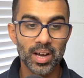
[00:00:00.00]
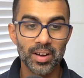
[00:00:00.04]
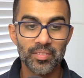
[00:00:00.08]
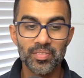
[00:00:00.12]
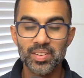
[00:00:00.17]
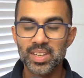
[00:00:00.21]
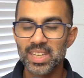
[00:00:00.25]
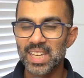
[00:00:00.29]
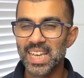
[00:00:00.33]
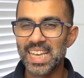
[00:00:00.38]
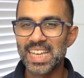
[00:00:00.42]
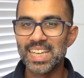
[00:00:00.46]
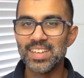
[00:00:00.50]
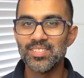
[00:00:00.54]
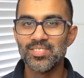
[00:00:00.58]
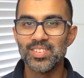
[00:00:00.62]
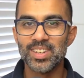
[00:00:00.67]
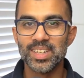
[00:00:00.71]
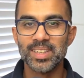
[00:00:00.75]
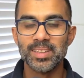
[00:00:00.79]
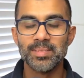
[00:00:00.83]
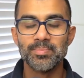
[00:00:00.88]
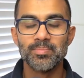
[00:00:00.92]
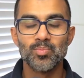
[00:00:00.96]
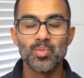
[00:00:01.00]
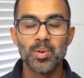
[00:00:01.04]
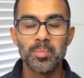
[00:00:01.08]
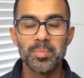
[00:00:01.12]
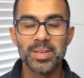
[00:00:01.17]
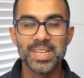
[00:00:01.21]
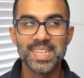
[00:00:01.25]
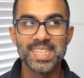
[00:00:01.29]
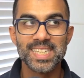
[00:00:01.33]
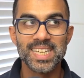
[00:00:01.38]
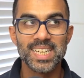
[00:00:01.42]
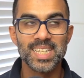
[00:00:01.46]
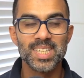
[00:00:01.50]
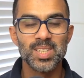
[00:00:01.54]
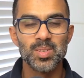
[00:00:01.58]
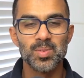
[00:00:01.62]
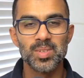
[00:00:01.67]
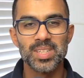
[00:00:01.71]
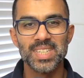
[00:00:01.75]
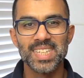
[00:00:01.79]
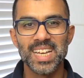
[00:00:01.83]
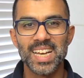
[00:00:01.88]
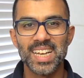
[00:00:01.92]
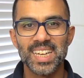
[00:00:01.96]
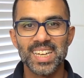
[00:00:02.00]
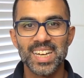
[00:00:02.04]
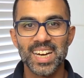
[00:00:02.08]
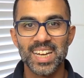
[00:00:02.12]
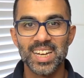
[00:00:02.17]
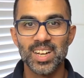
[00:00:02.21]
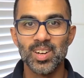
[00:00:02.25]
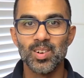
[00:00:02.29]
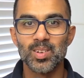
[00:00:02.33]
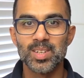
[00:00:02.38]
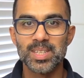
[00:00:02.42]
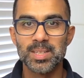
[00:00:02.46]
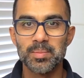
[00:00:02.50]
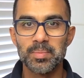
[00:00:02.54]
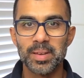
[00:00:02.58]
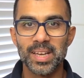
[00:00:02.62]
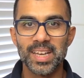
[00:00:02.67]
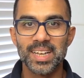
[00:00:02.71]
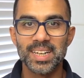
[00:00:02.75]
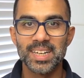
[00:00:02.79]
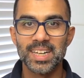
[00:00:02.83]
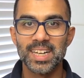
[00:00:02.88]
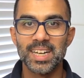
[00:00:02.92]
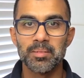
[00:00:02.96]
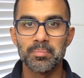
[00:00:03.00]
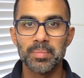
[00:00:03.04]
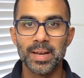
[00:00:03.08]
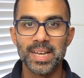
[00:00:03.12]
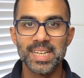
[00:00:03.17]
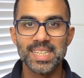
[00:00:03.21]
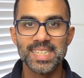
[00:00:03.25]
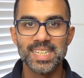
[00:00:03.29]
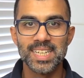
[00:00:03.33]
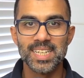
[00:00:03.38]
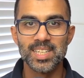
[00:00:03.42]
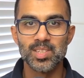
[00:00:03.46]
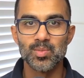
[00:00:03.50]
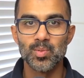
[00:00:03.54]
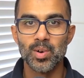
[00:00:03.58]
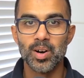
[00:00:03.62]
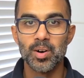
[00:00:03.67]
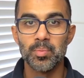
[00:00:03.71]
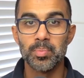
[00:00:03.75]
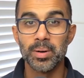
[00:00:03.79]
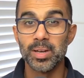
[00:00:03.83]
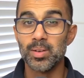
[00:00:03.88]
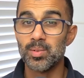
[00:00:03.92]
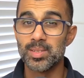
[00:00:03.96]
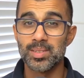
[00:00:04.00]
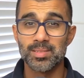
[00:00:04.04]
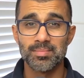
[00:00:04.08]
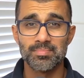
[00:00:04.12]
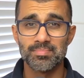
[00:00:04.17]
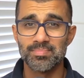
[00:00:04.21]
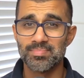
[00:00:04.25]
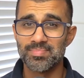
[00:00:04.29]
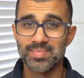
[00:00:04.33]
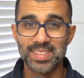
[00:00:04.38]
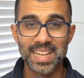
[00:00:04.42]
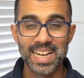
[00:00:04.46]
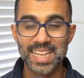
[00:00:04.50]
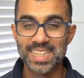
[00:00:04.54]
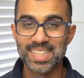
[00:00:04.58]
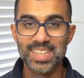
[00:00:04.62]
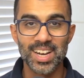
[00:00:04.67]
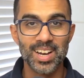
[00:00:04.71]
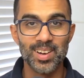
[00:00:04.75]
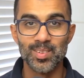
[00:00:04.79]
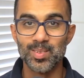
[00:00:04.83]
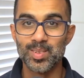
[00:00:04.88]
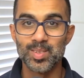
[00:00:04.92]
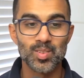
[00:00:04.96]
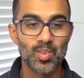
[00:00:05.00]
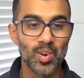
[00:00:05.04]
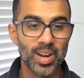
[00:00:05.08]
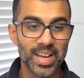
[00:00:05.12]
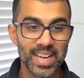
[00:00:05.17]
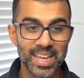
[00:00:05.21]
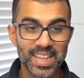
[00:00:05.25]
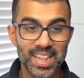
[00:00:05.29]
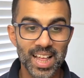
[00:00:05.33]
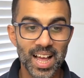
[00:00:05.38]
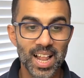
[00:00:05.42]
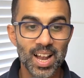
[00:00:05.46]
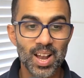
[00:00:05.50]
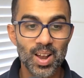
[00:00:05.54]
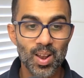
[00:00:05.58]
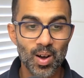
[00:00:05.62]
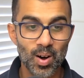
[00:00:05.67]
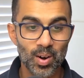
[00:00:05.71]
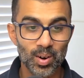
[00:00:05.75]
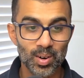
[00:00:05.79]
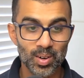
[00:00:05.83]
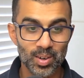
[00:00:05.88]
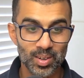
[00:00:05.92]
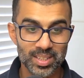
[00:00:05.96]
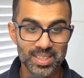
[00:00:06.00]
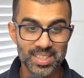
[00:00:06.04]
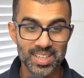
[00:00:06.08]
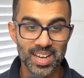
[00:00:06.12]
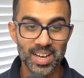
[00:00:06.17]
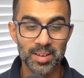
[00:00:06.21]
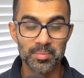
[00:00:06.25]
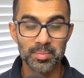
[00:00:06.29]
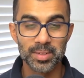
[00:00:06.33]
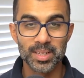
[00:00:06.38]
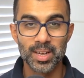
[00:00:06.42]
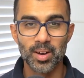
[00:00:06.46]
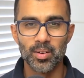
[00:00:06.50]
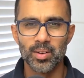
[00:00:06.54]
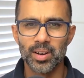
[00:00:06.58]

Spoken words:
I think even Ramit Sethi was saying it kind of looks a bit clickbaity as well, but that title was created a long time ago.